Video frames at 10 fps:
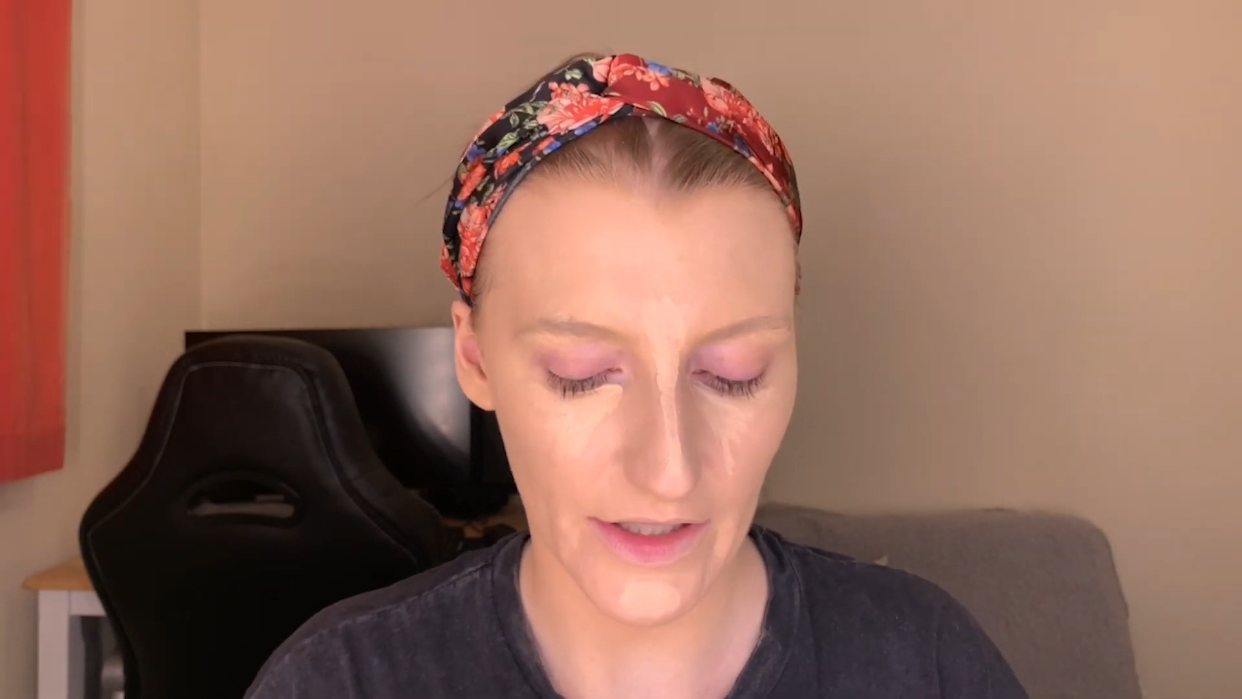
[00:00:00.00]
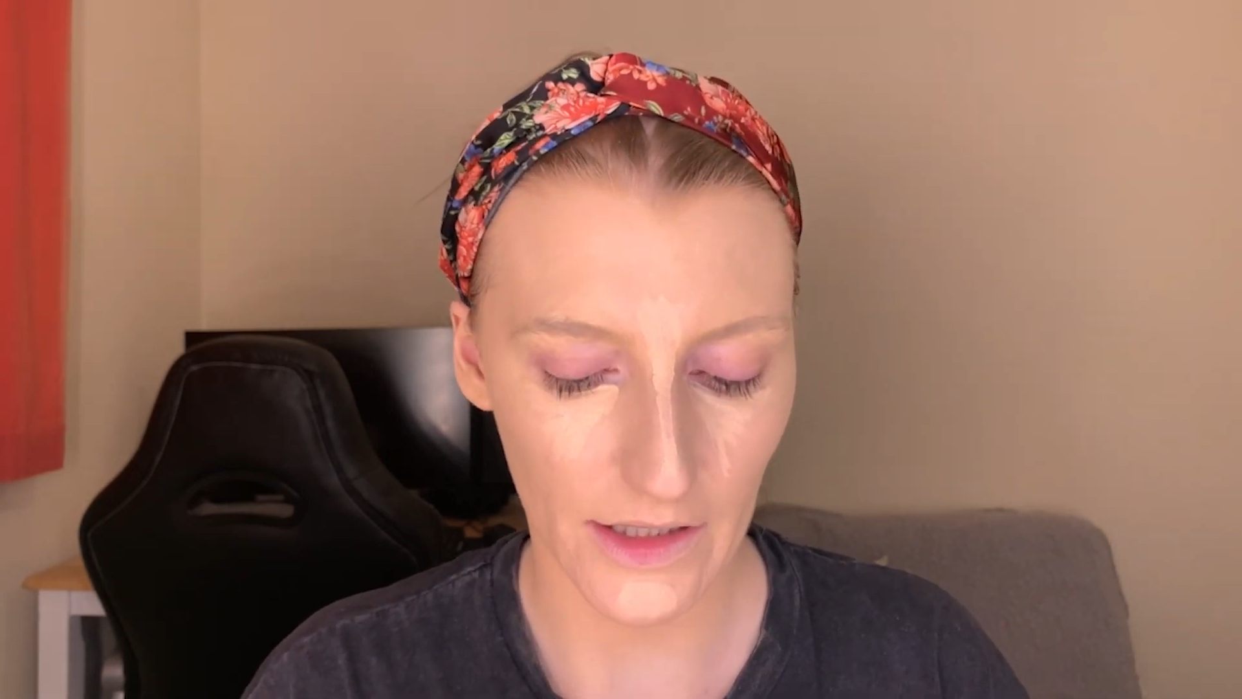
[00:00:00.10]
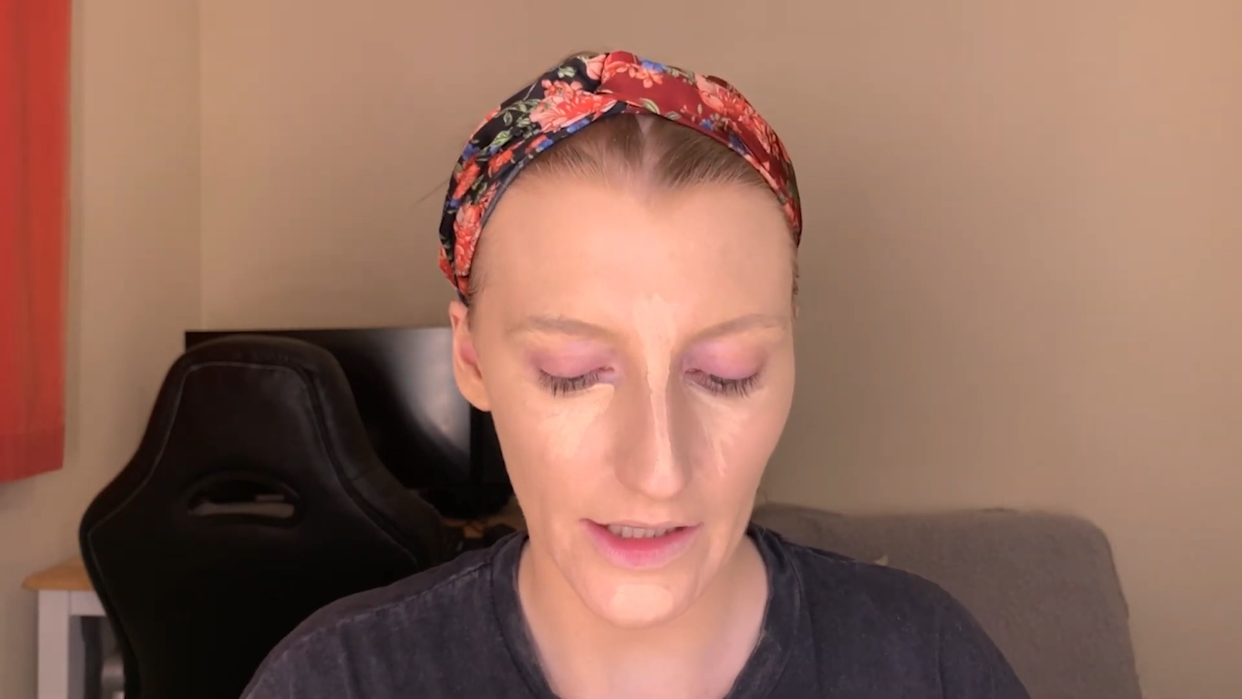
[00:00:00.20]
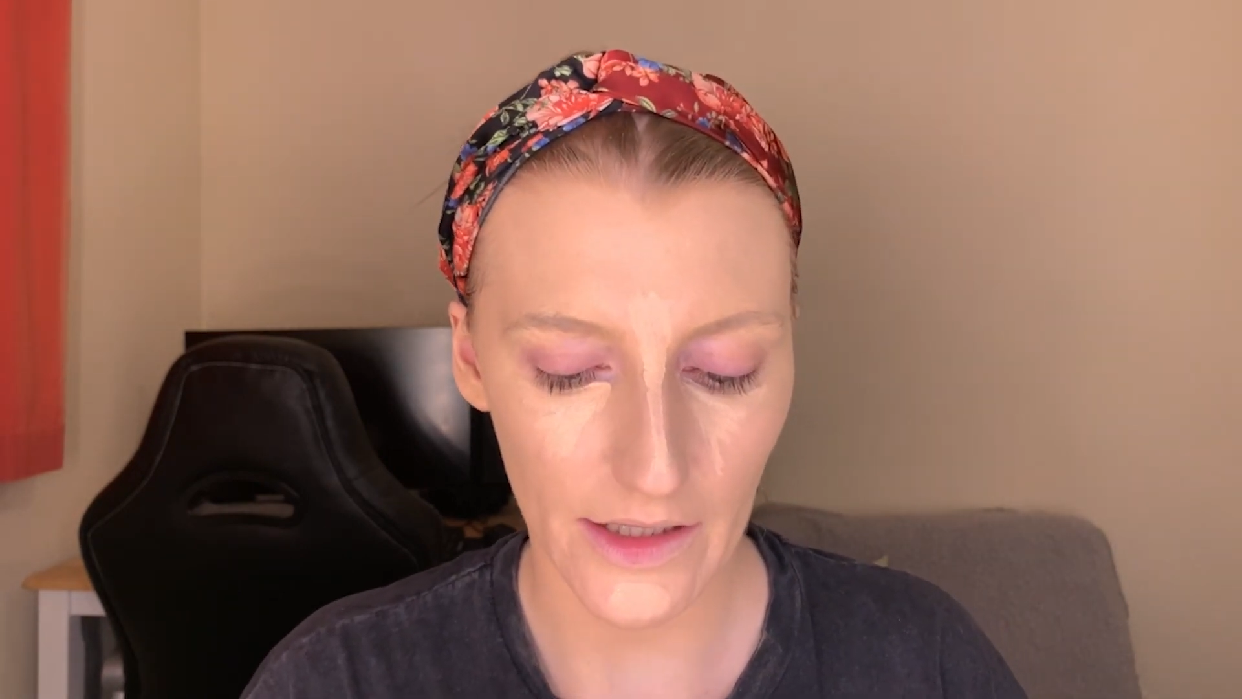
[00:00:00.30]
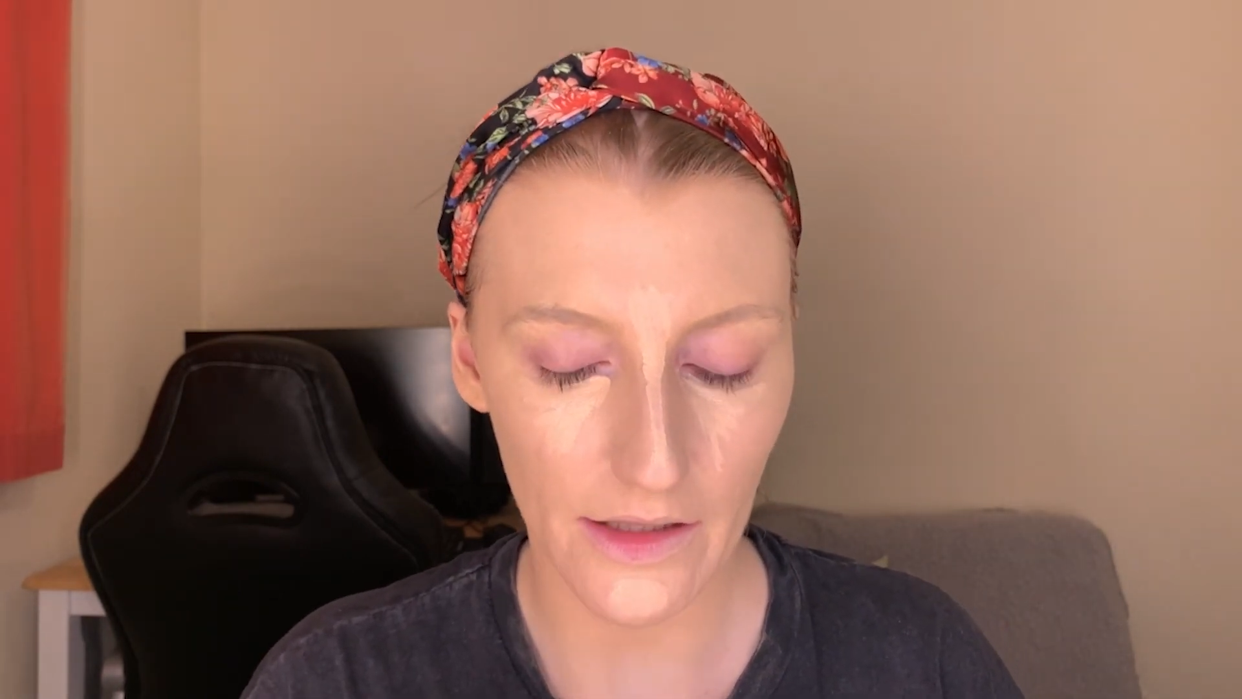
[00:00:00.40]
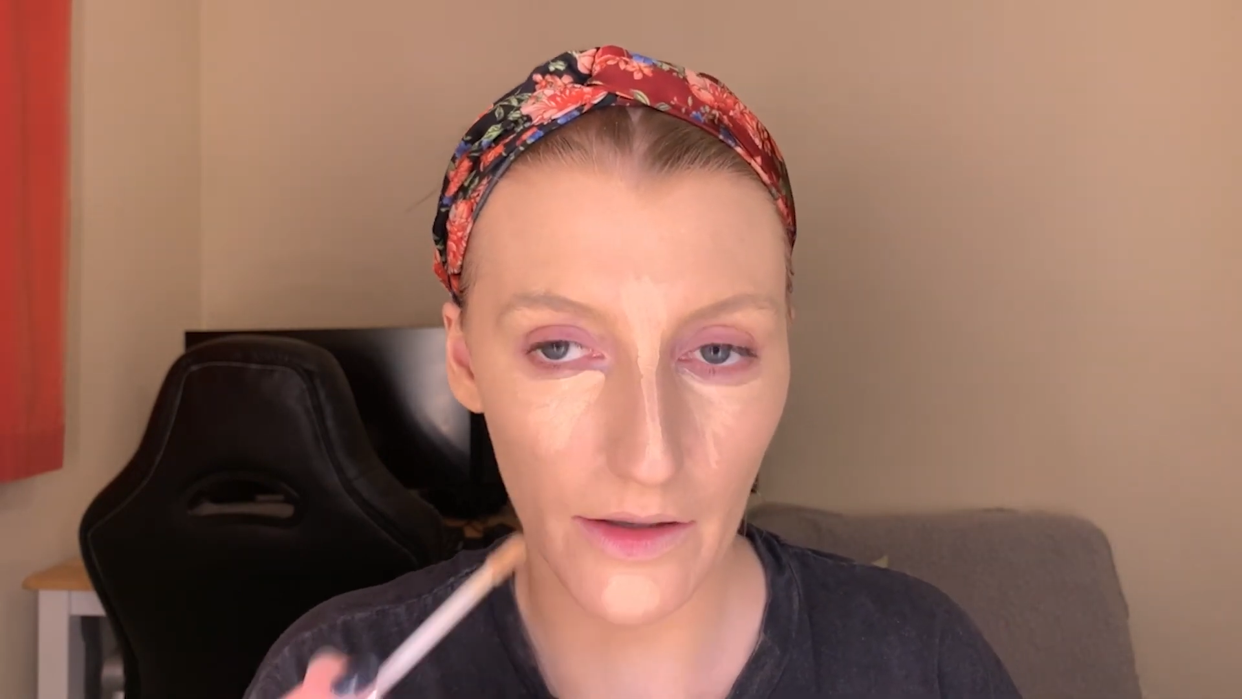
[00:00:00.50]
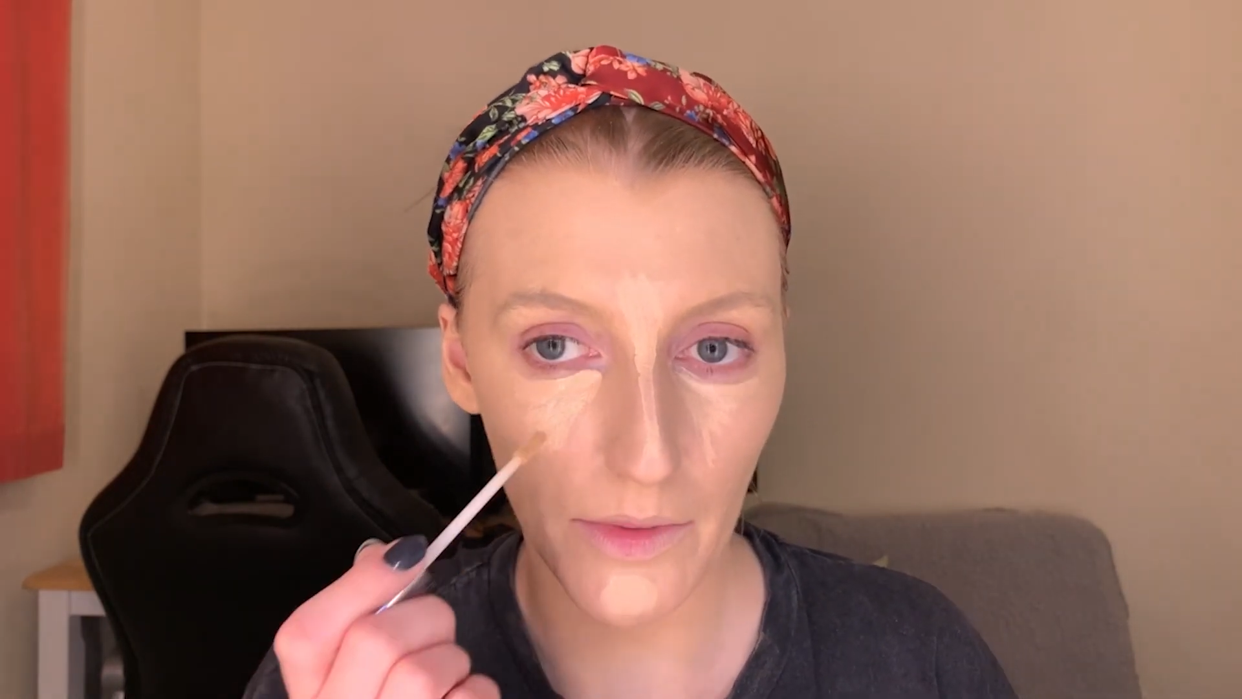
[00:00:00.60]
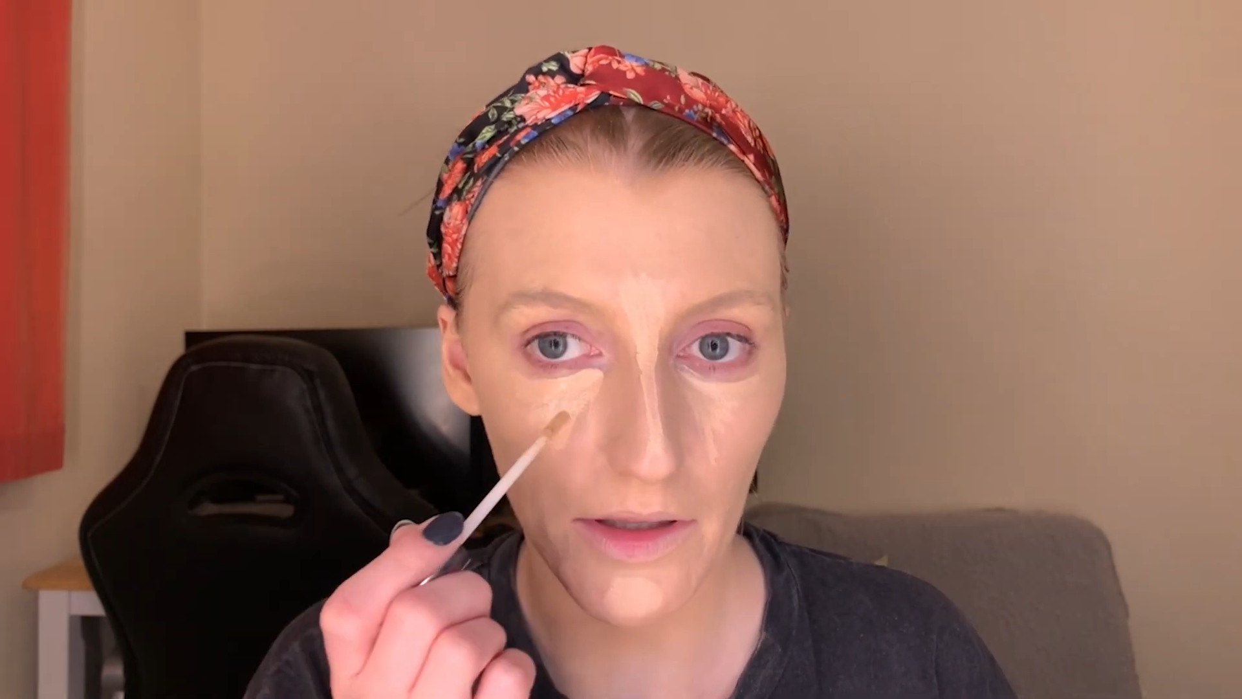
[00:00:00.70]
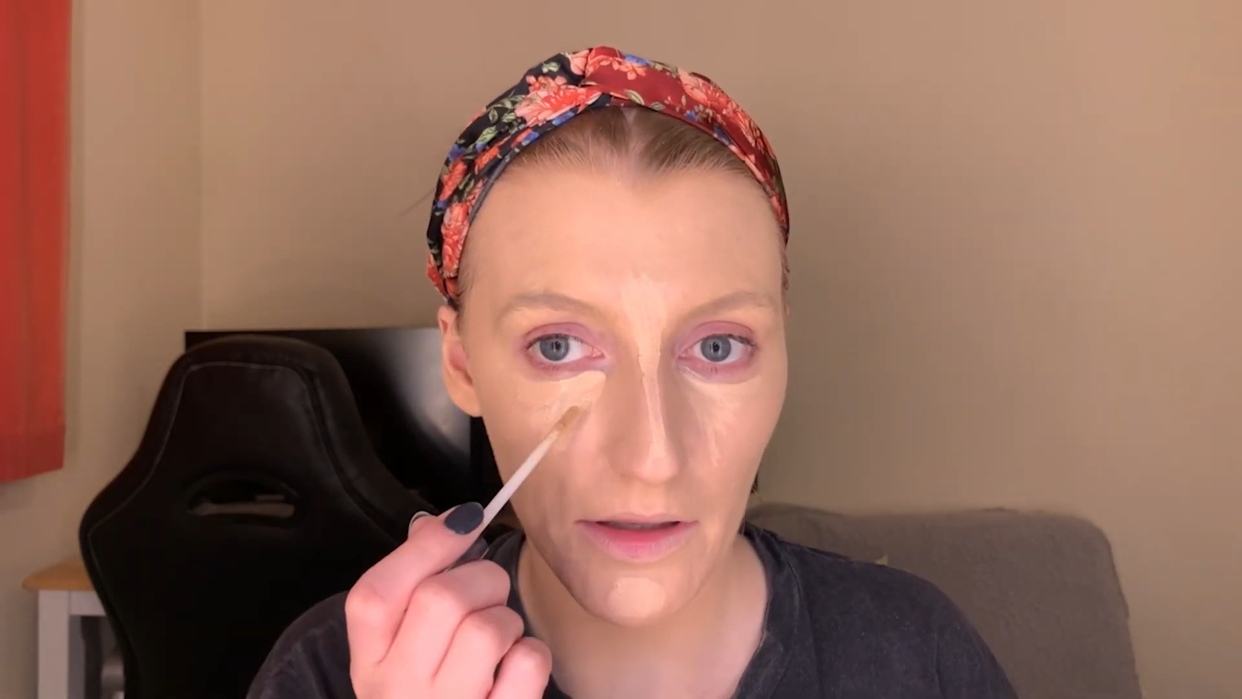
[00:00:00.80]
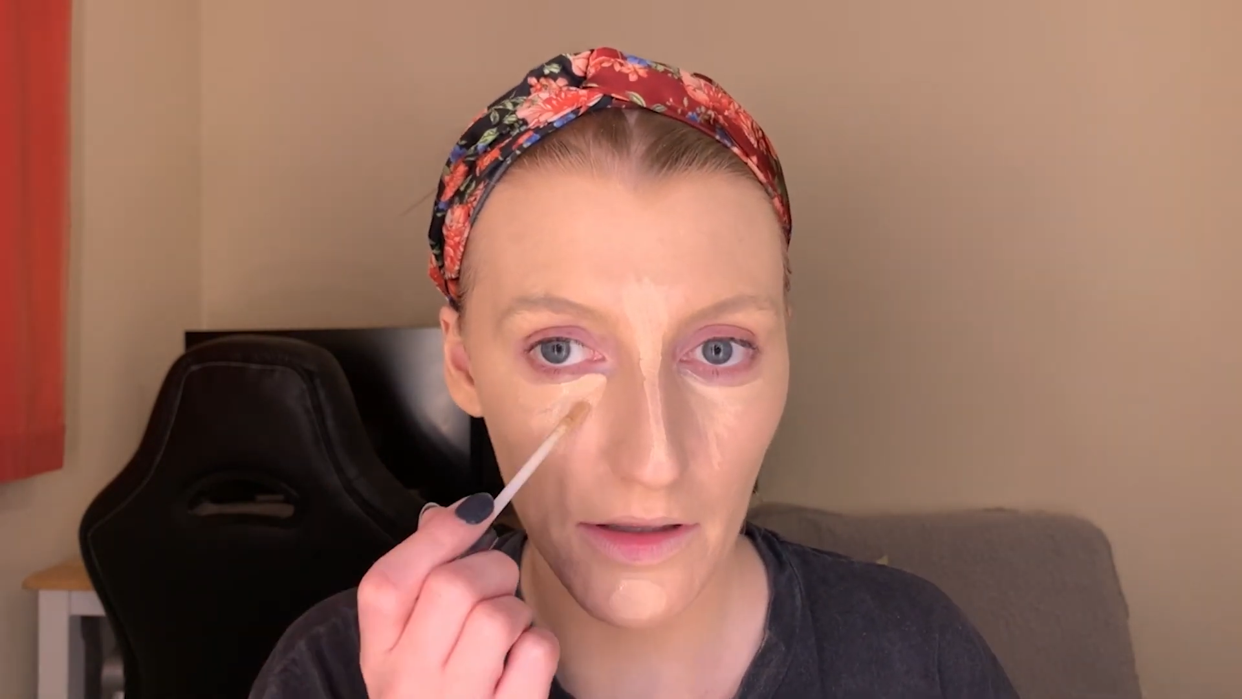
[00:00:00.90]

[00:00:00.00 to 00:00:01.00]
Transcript: light, that one.